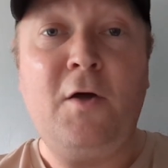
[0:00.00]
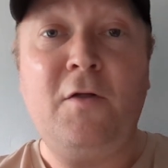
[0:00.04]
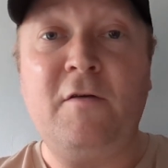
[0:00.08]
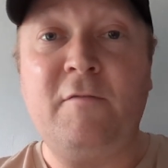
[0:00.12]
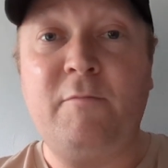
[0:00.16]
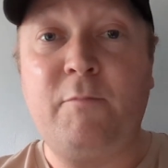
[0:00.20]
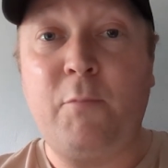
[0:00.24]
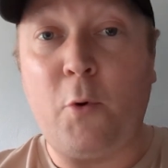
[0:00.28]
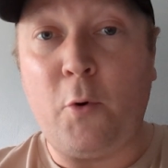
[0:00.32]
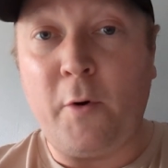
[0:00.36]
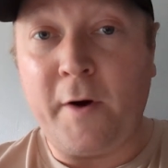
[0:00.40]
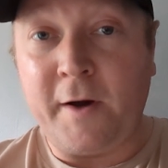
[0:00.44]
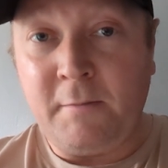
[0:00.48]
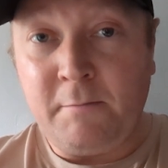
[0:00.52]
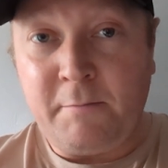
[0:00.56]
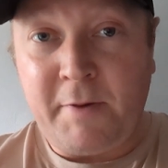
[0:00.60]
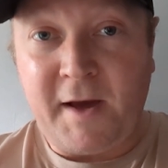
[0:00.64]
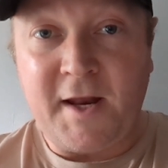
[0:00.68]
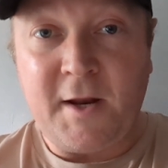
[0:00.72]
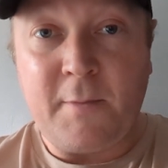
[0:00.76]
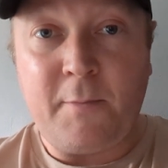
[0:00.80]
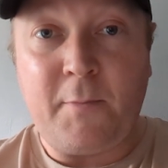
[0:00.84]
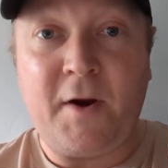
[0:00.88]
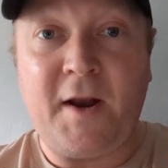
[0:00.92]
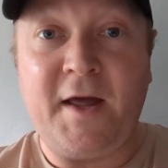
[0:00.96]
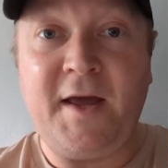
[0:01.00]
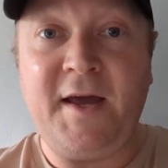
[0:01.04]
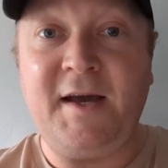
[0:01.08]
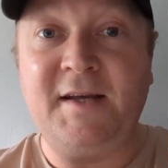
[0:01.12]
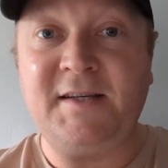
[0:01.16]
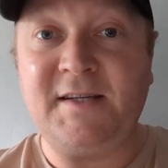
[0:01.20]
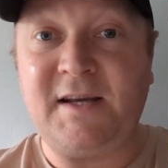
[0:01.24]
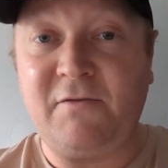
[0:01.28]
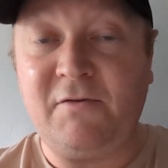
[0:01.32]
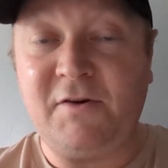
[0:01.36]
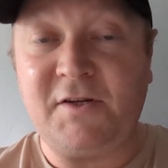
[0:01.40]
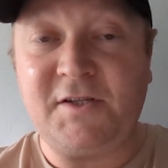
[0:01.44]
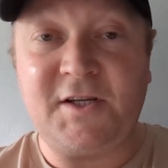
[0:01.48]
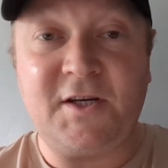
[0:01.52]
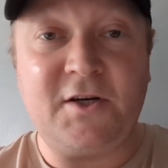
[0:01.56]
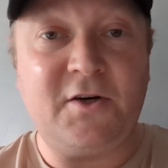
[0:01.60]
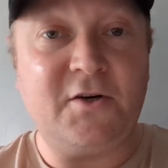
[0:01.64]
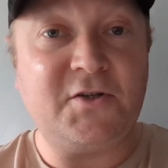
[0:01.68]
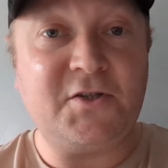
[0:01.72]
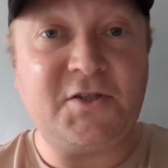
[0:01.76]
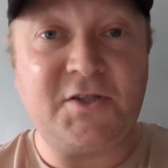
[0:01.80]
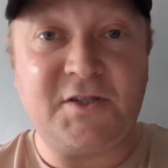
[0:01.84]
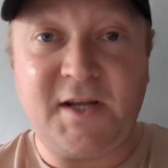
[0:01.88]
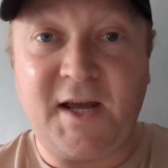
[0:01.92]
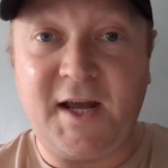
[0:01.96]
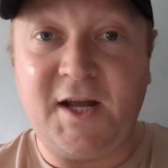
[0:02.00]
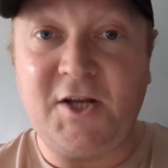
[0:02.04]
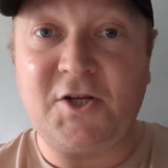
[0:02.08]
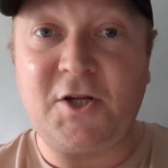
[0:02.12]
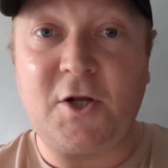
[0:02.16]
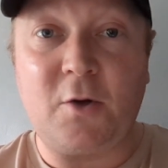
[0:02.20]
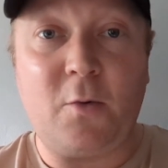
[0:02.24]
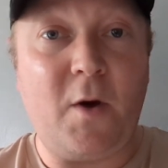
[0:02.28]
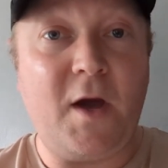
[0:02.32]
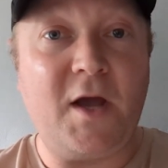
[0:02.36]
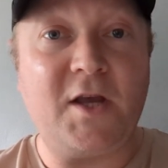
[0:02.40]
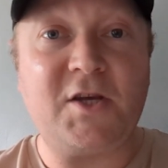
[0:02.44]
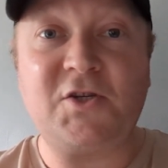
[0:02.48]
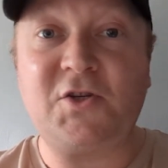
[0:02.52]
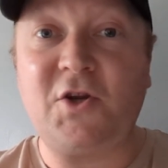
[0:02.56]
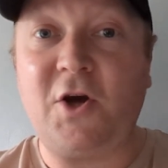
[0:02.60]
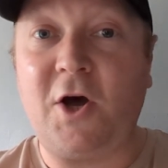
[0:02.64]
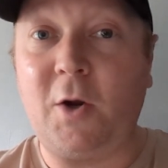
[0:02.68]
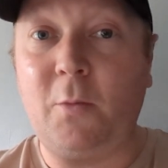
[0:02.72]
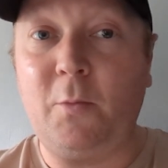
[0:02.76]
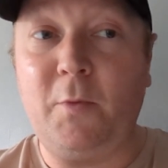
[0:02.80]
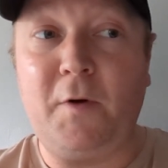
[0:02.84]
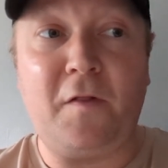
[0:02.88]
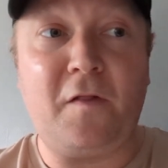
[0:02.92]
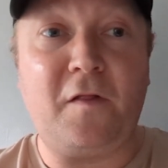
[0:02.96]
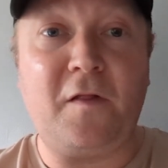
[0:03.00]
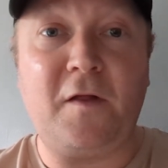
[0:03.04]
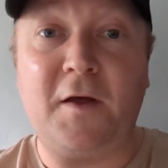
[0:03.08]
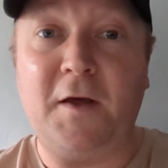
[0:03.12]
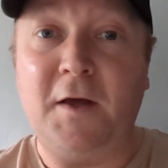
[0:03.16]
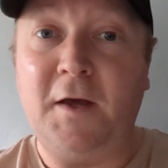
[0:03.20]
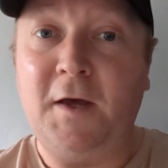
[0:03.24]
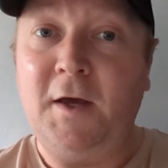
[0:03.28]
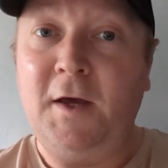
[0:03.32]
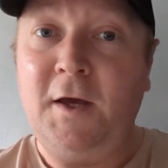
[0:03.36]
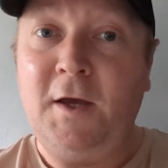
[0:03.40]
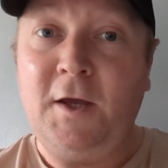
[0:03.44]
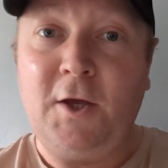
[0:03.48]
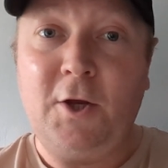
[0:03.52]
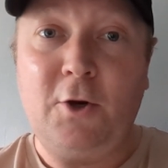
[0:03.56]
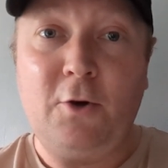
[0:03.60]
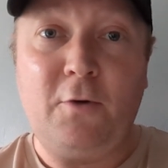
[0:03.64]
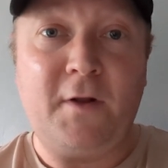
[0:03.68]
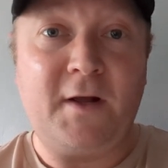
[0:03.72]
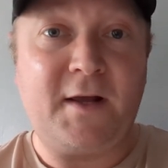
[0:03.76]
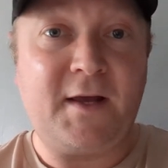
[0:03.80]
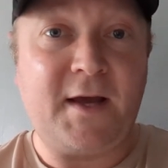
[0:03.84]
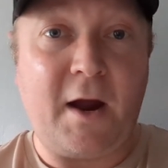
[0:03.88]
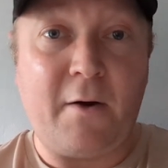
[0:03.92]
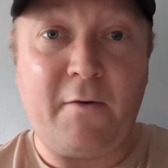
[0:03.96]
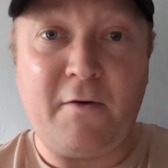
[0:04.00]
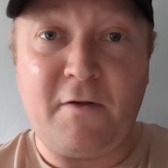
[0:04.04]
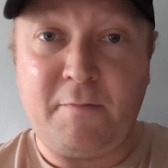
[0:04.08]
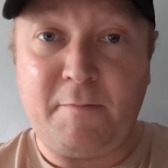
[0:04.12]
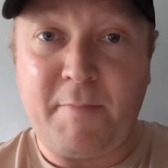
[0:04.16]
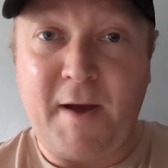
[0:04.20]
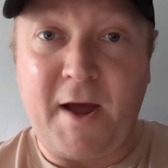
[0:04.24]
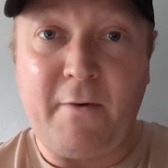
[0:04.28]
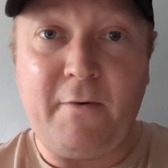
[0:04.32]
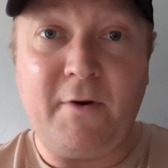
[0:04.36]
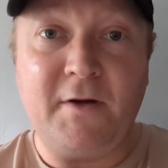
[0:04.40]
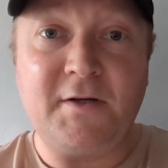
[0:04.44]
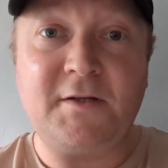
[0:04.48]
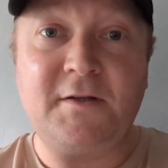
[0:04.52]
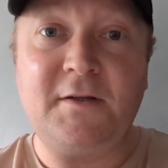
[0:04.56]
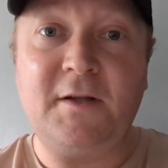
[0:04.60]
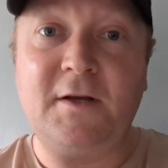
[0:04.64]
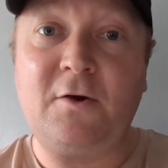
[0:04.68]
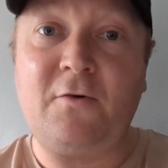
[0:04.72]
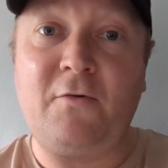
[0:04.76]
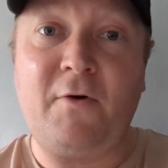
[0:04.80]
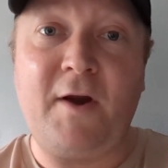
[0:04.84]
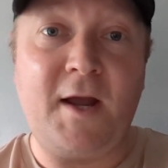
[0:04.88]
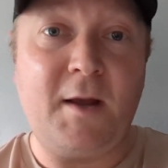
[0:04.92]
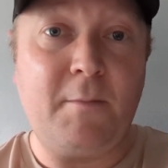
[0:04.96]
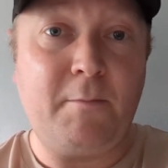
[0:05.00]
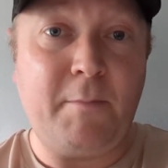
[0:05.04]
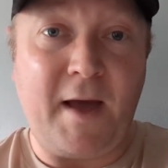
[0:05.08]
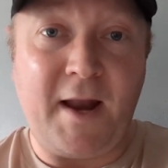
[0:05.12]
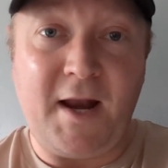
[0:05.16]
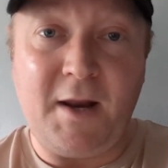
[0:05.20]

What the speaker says: They've brought in better players every single stage of the way, starting with the, you know, the Gareth Barrys and the Craig